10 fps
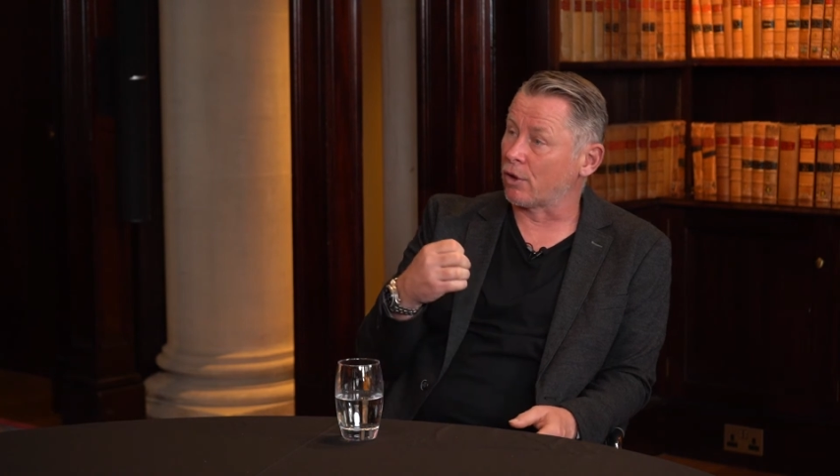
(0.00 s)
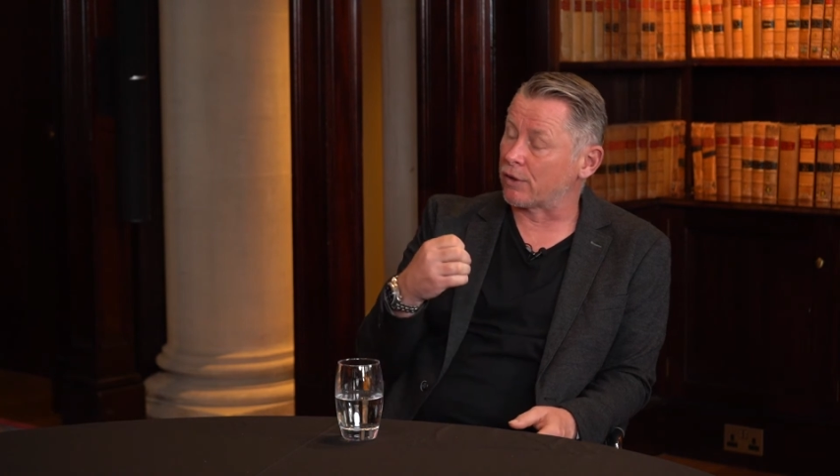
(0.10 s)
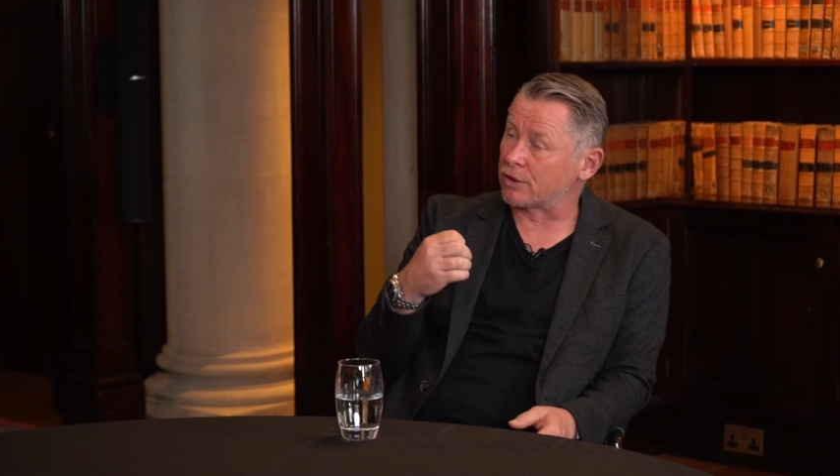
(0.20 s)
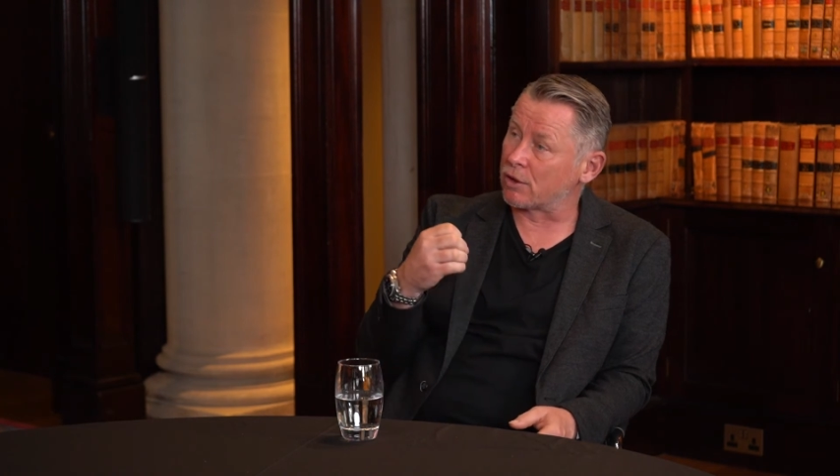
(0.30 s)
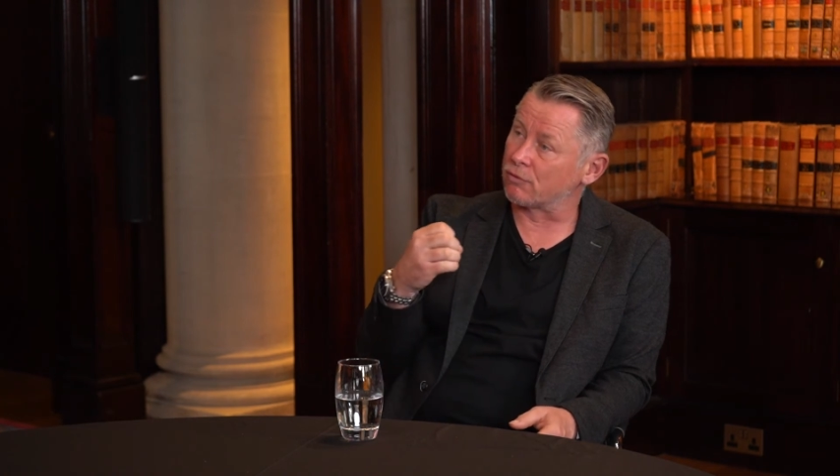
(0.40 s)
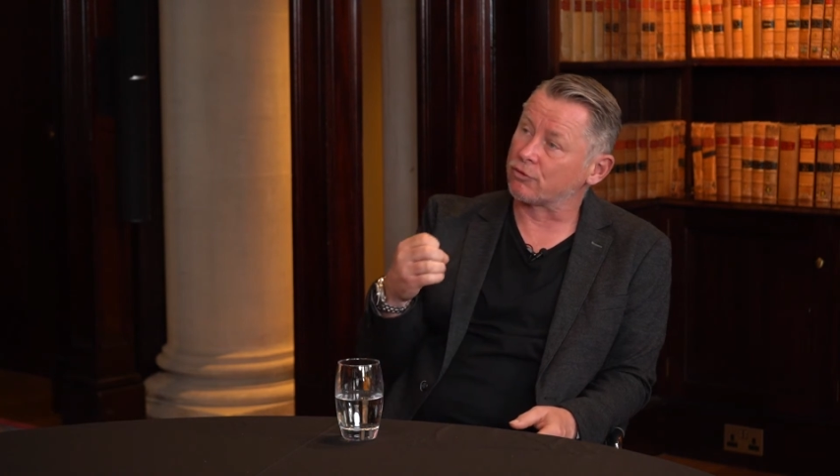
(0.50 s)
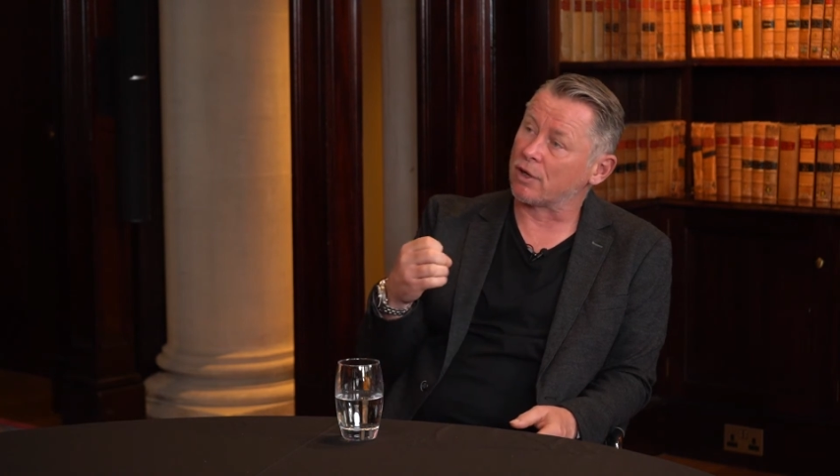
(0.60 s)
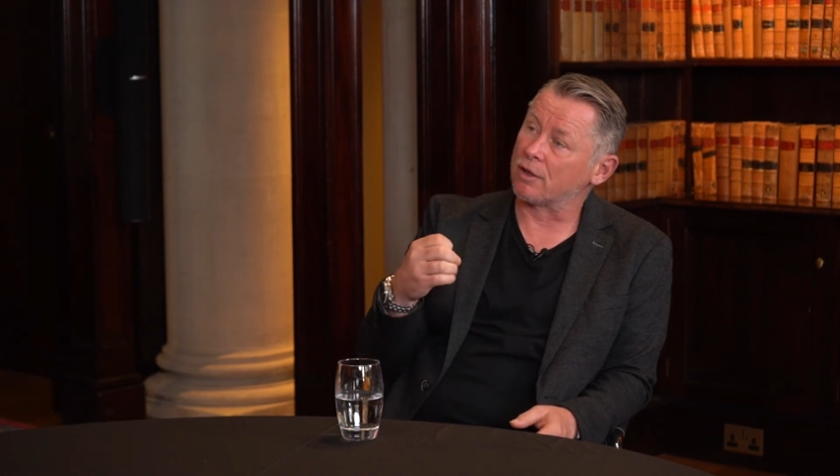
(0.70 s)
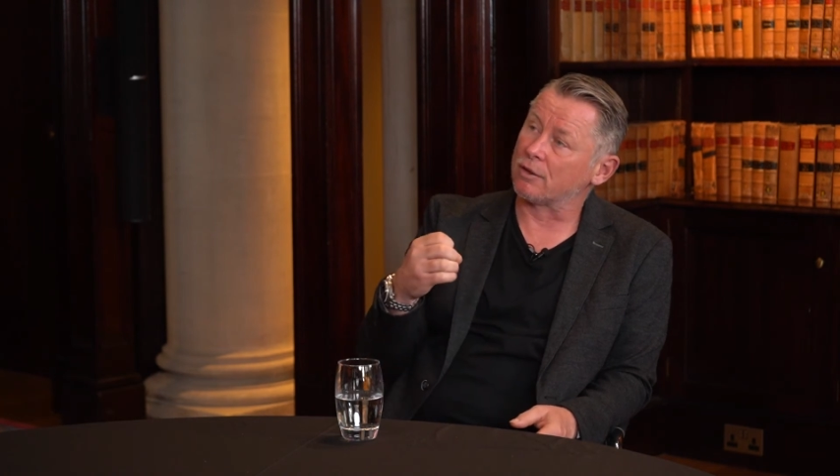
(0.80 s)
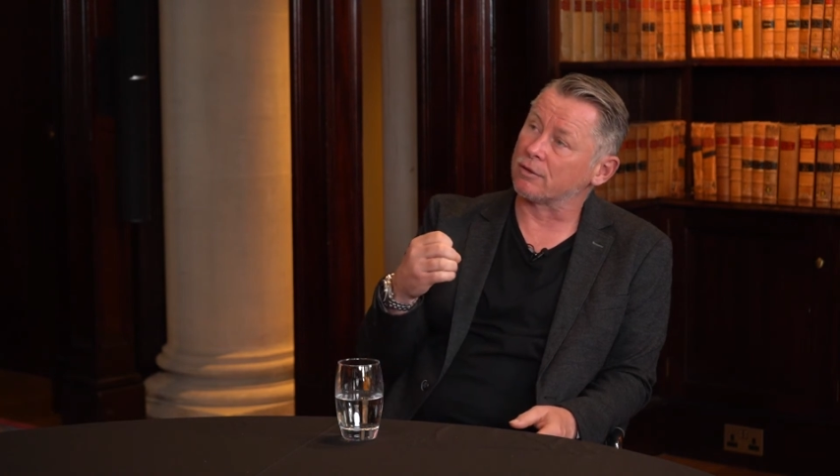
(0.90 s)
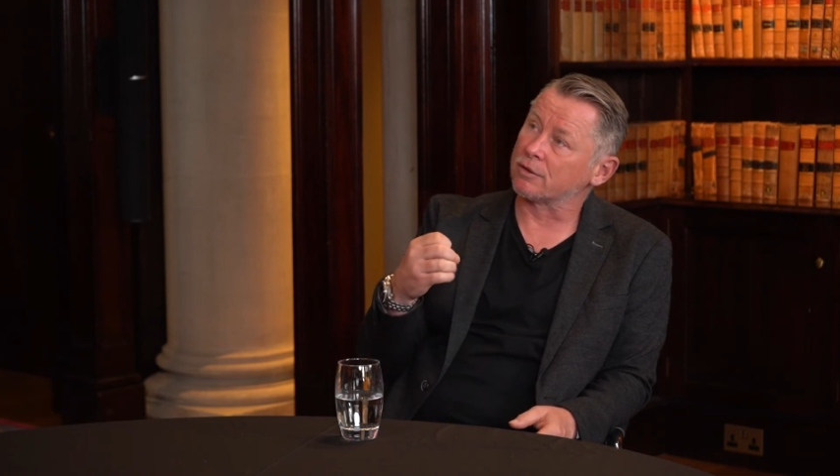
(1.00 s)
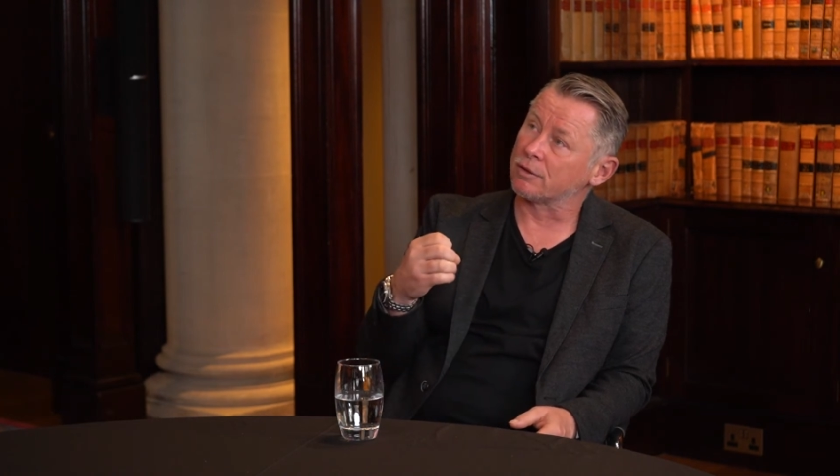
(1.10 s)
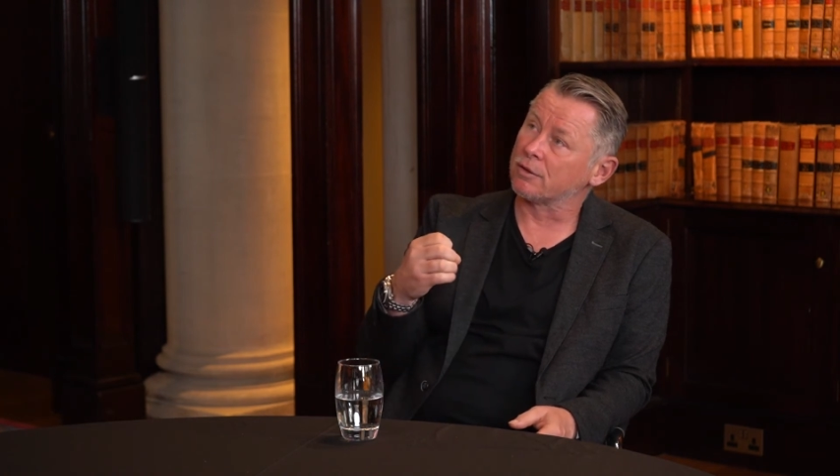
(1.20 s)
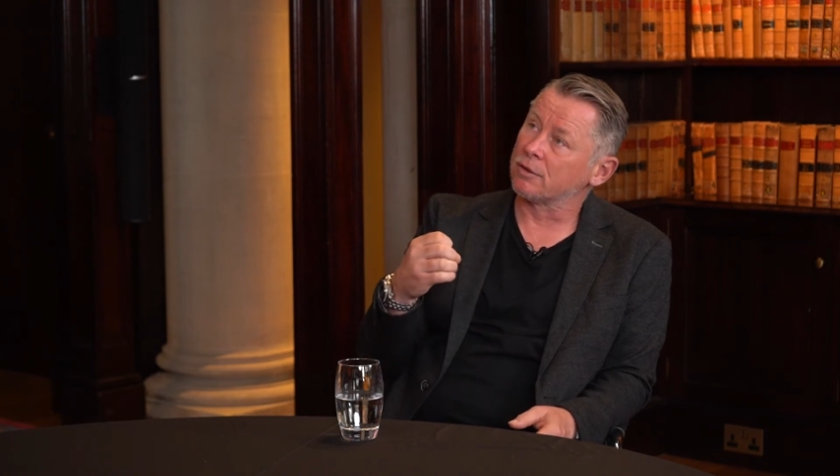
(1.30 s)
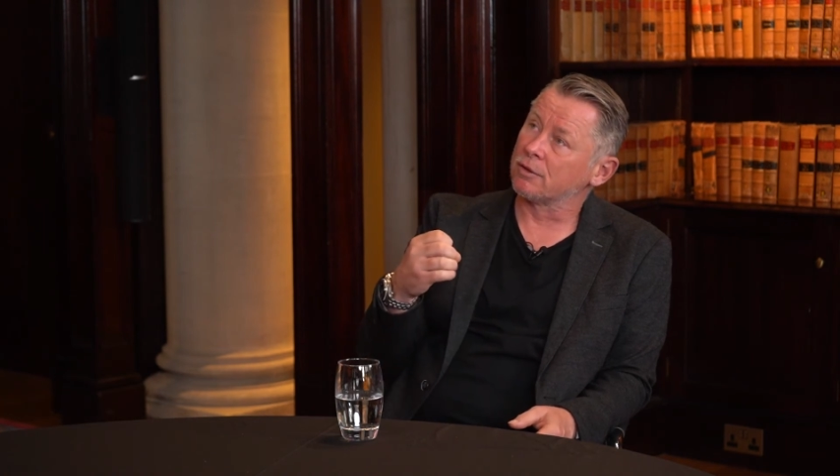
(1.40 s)
they don't try and
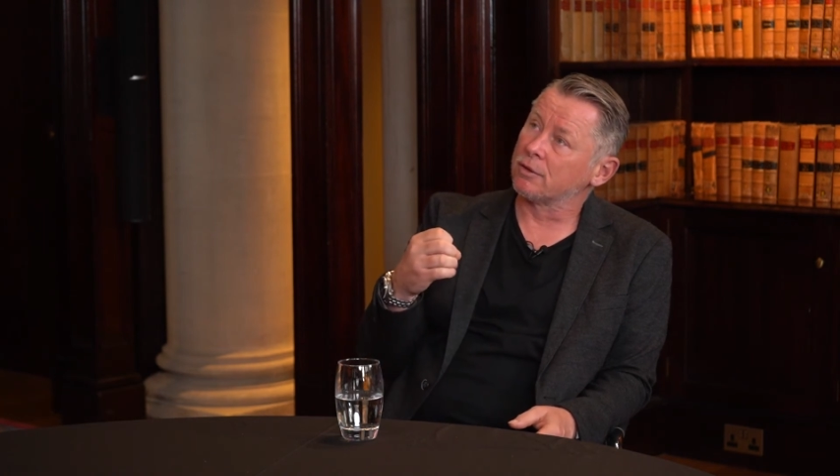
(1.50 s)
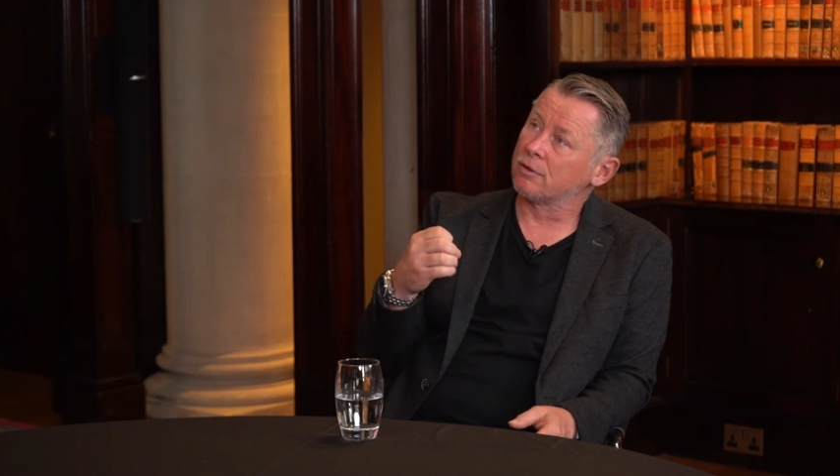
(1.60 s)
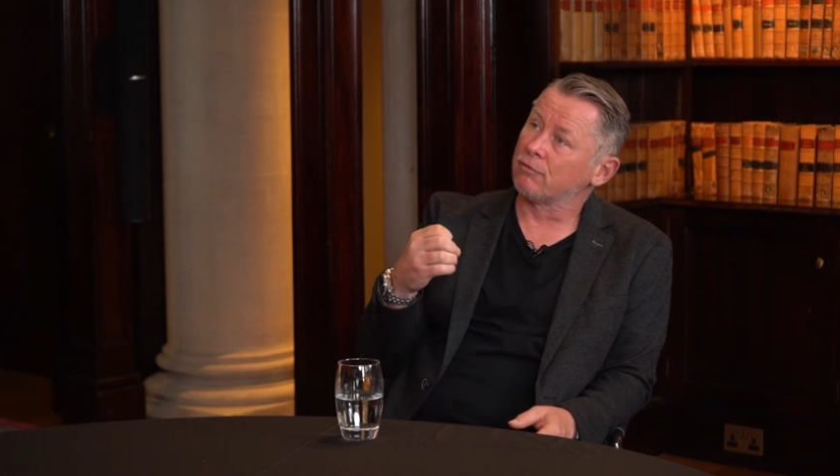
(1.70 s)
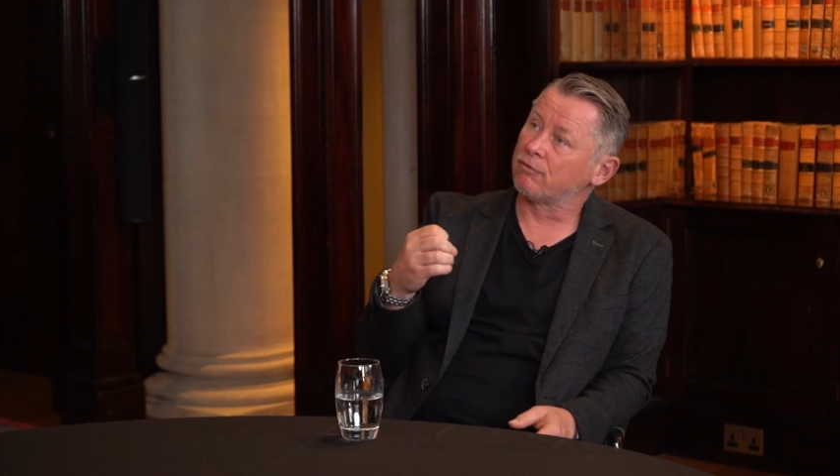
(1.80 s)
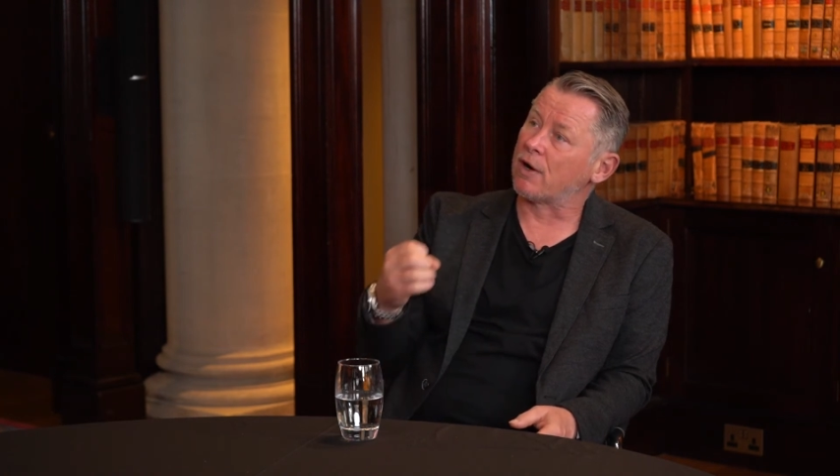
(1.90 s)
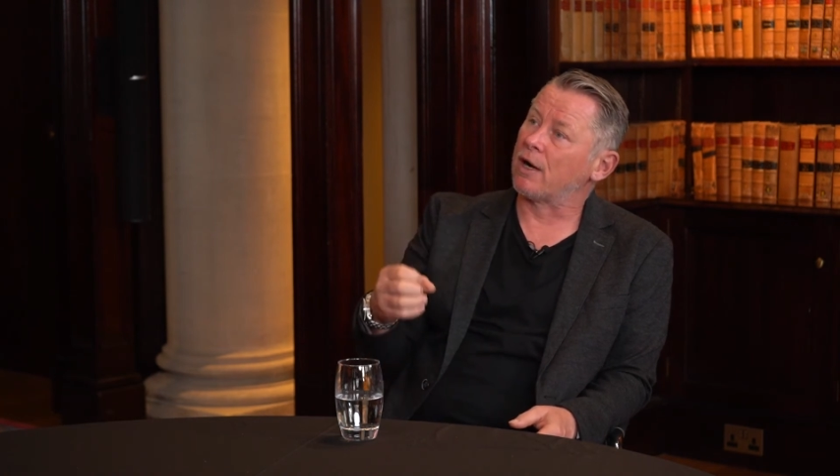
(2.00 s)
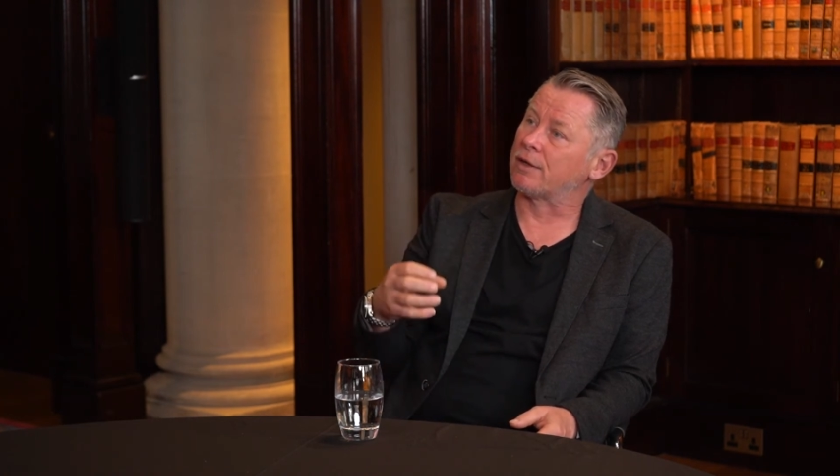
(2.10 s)
find